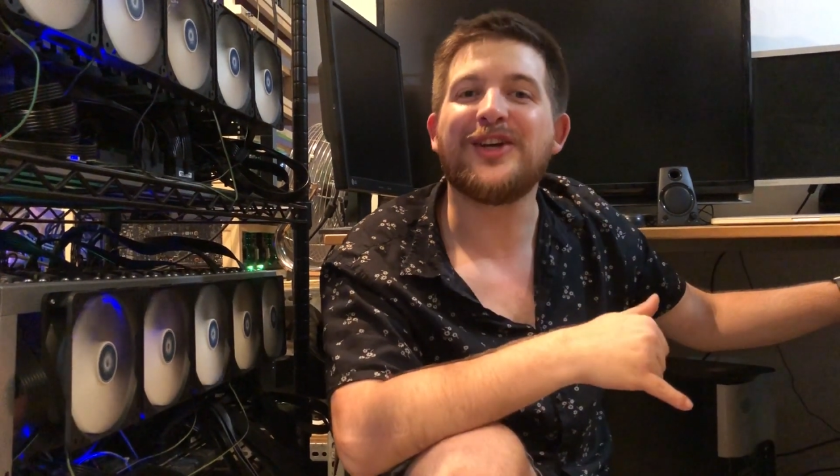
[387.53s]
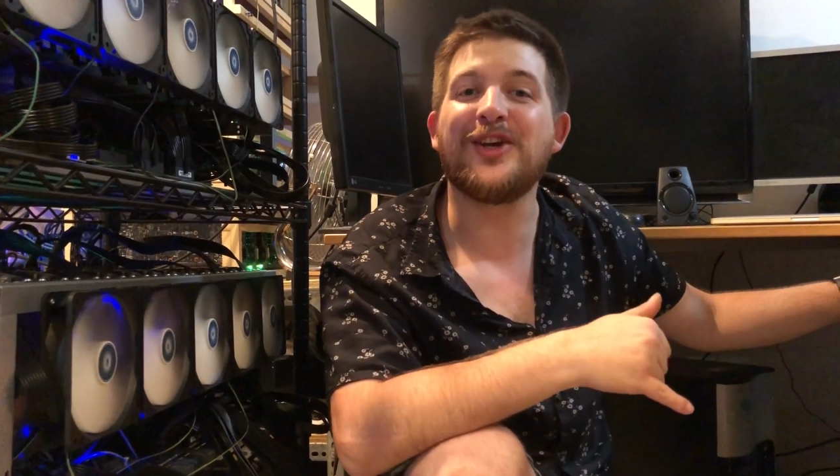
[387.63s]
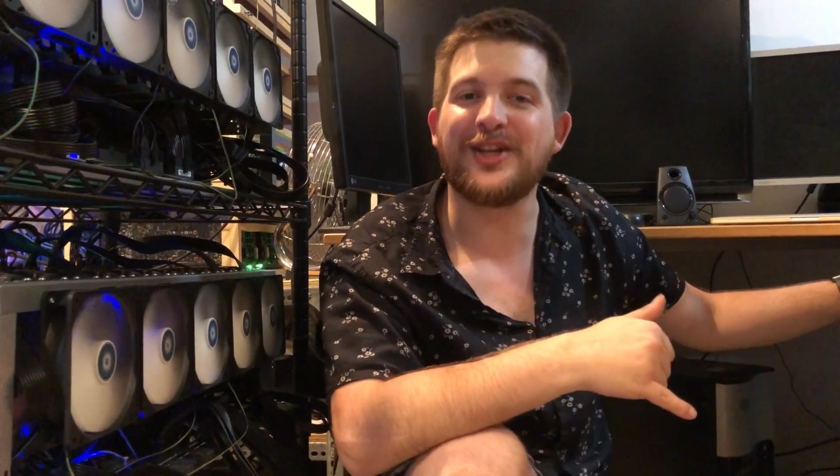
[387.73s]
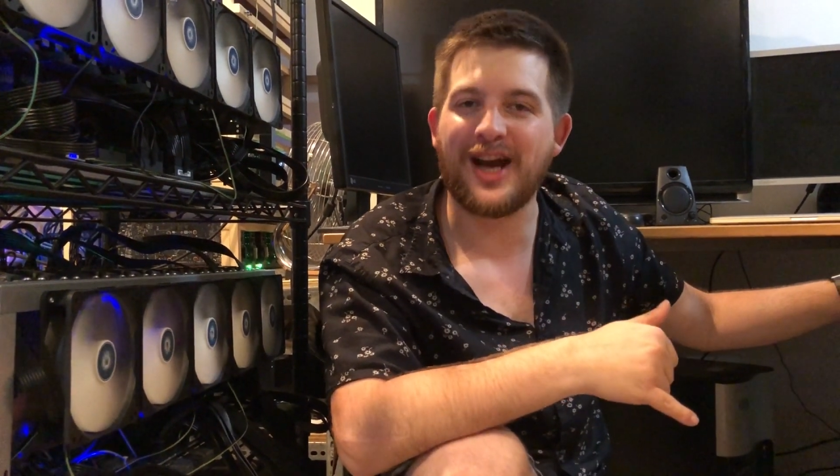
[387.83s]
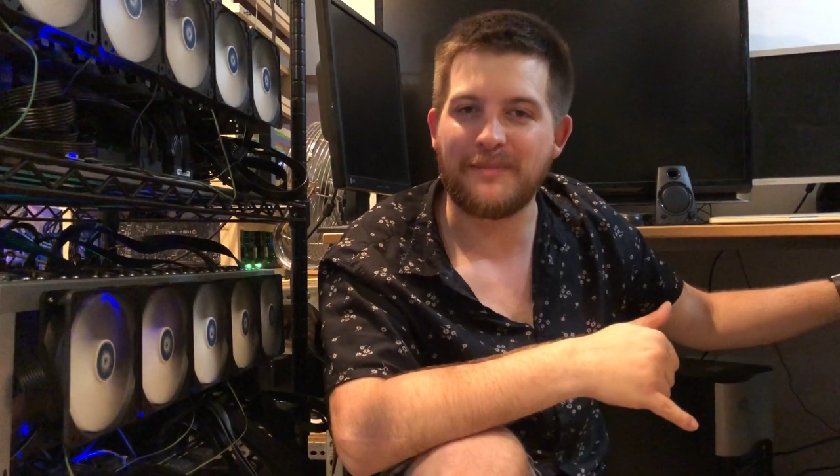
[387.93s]

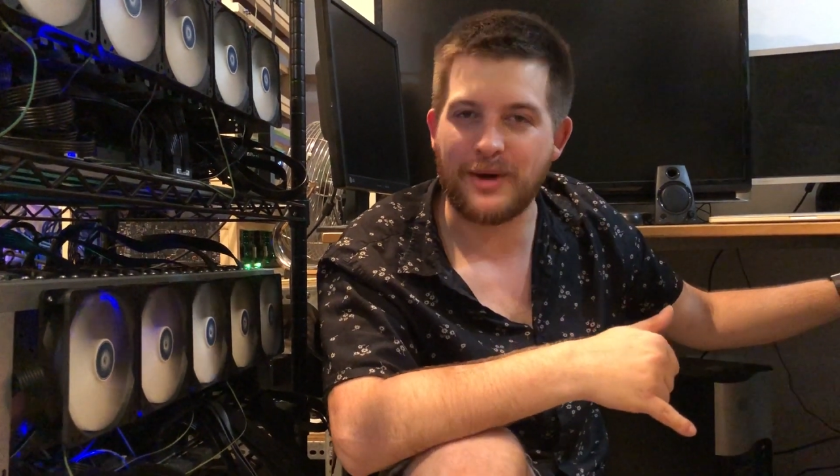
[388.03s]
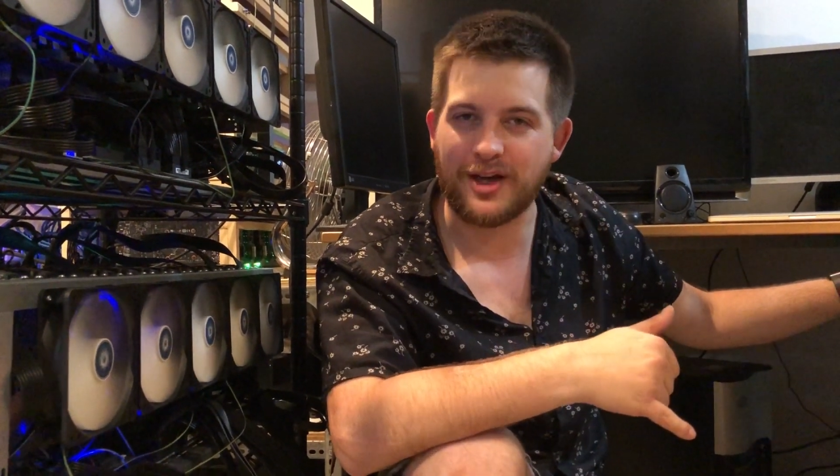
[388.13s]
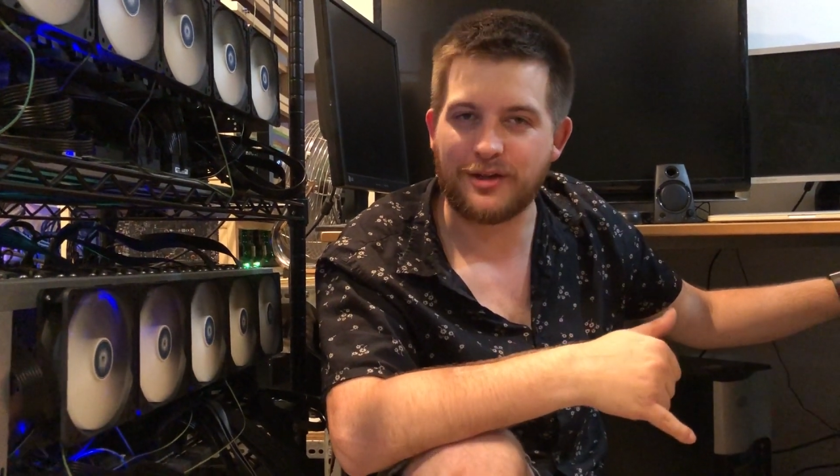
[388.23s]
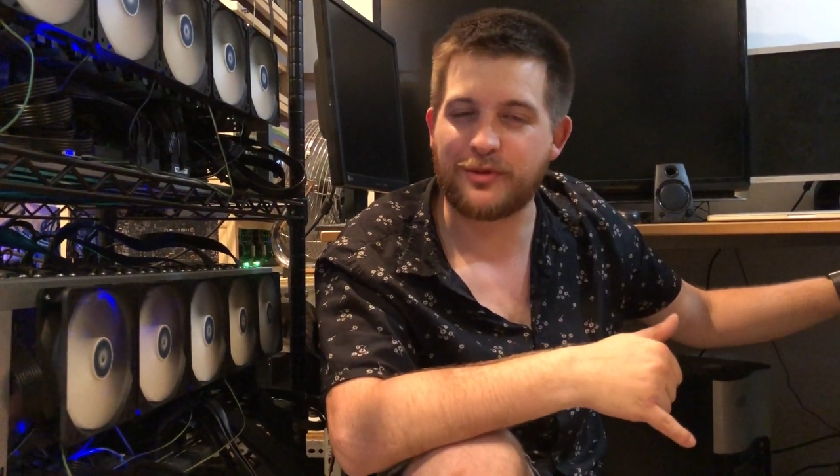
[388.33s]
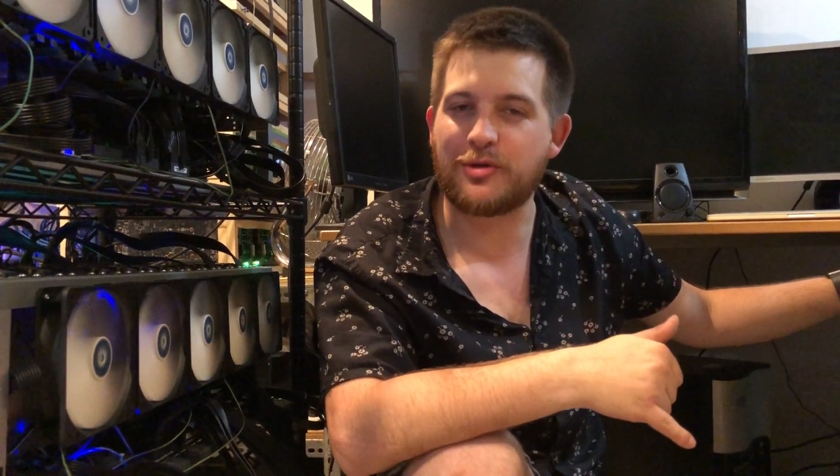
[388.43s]
Good Guy
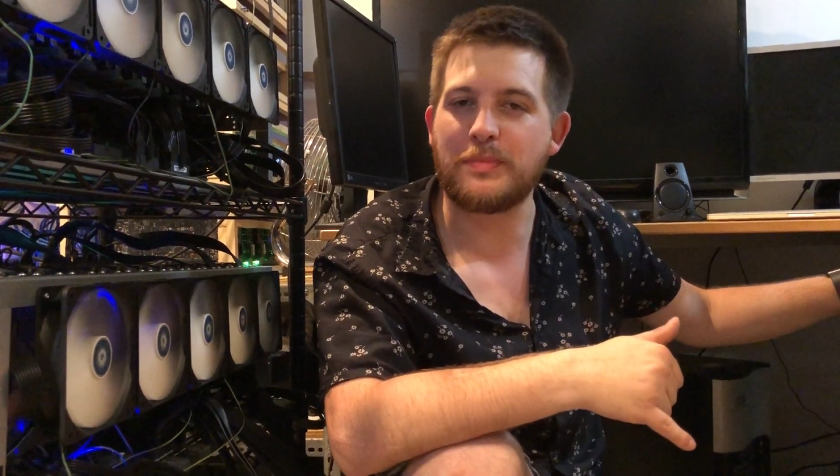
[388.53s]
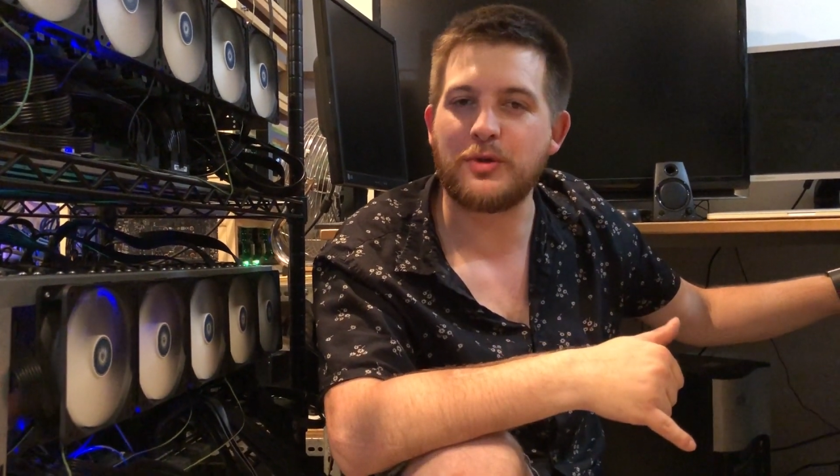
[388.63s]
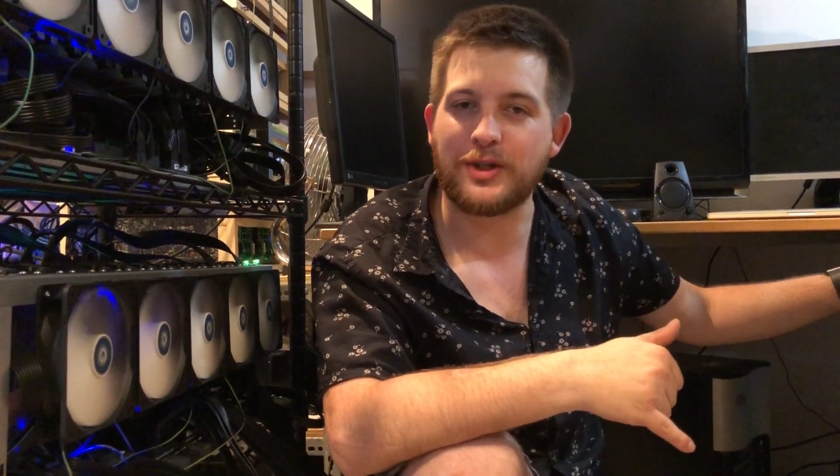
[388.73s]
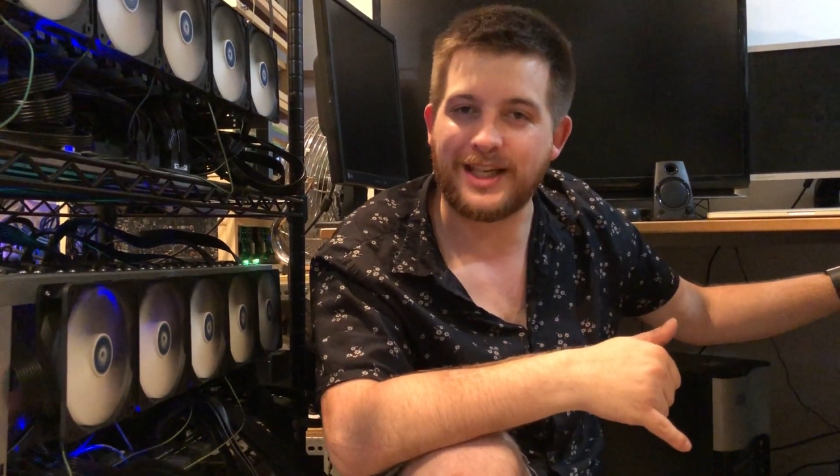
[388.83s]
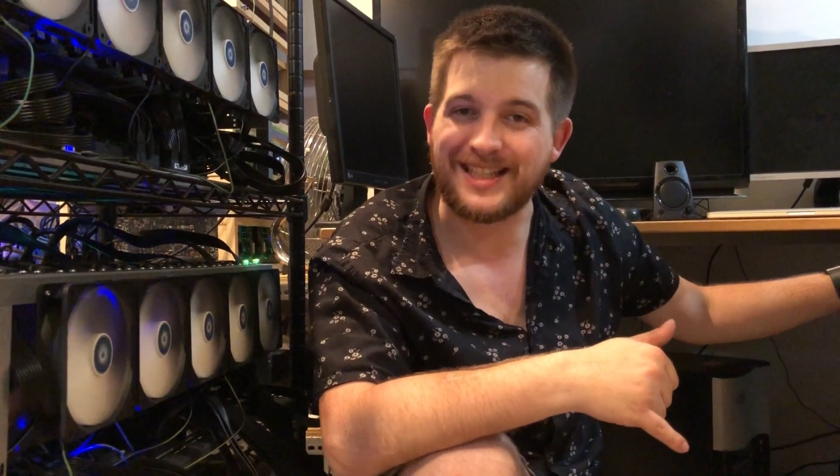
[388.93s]
Biker for
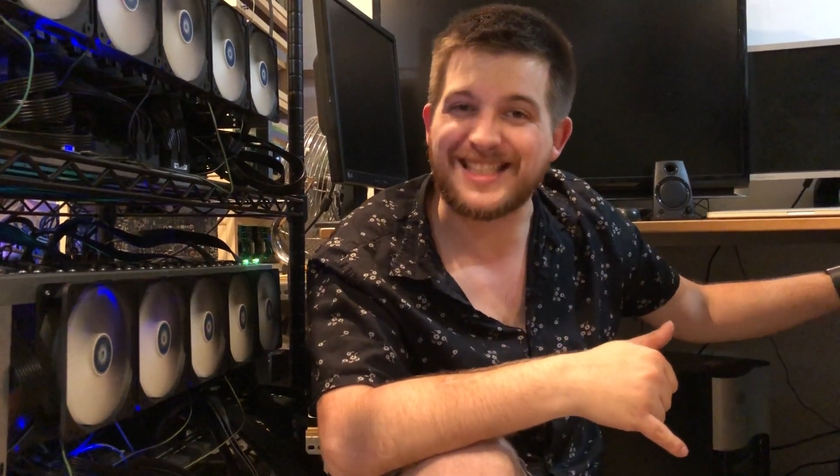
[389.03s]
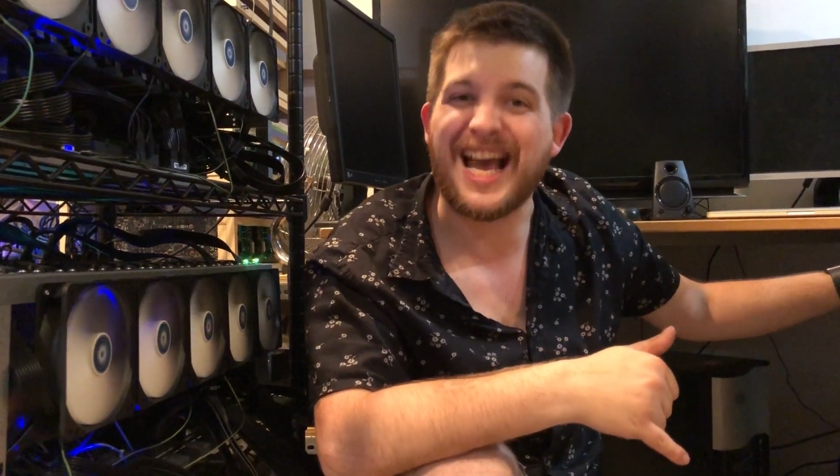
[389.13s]
Crypto Kings,